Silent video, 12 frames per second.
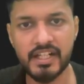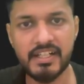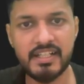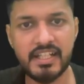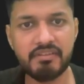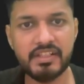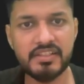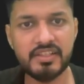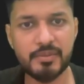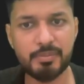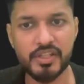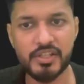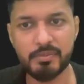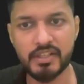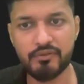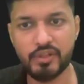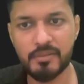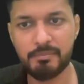T1 is
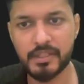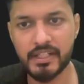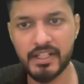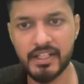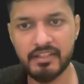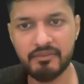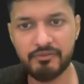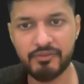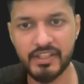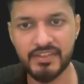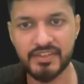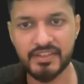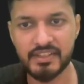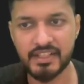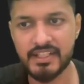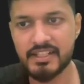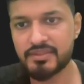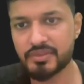responsible for printing Fizz,
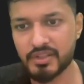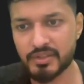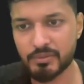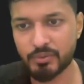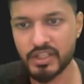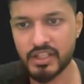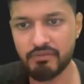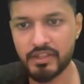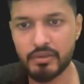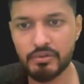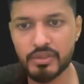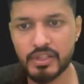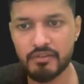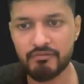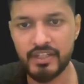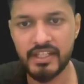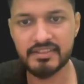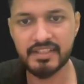right? So what it will do,
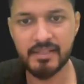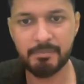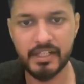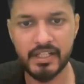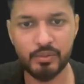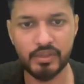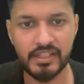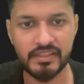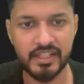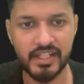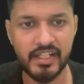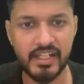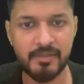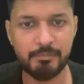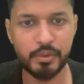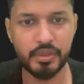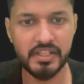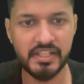wake that particular thread
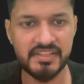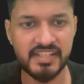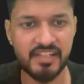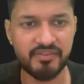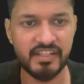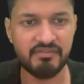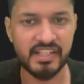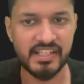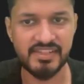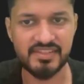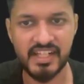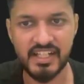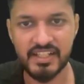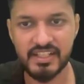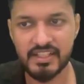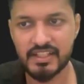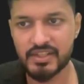and put itself in wait state.